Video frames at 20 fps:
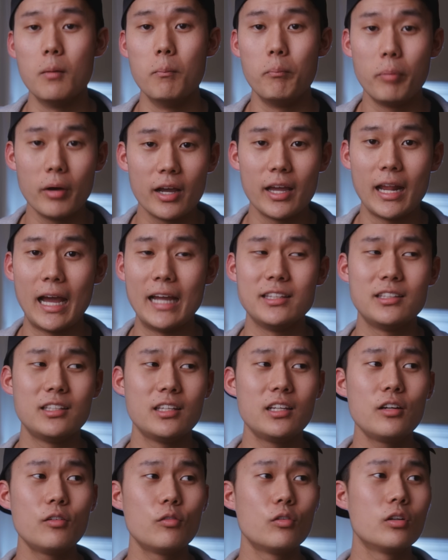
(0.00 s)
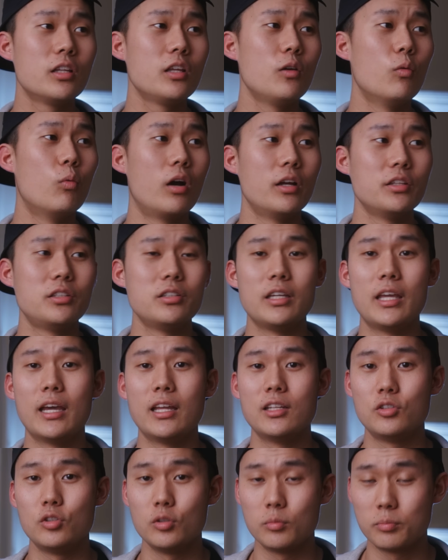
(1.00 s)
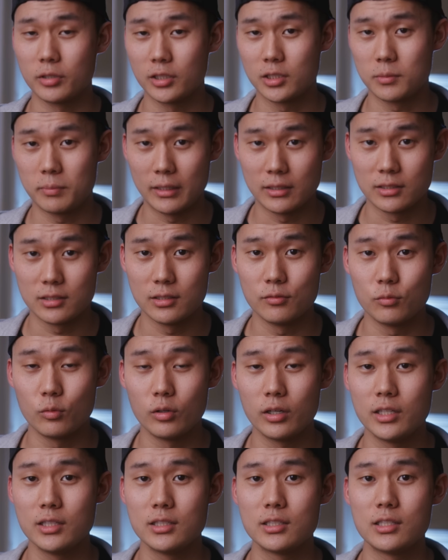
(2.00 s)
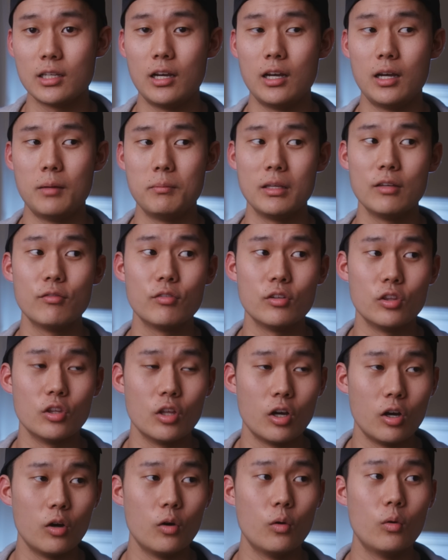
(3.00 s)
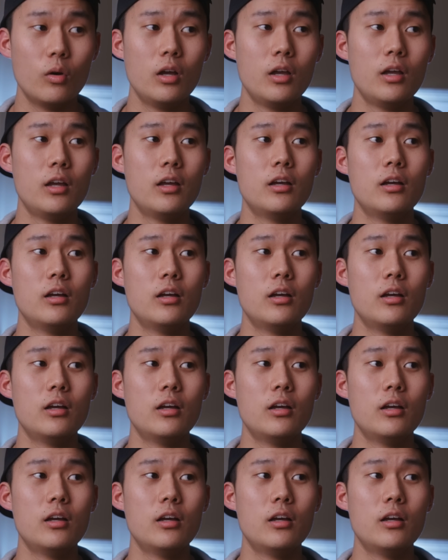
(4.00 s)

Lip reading: but I didn't really want to get super expensive ones, even though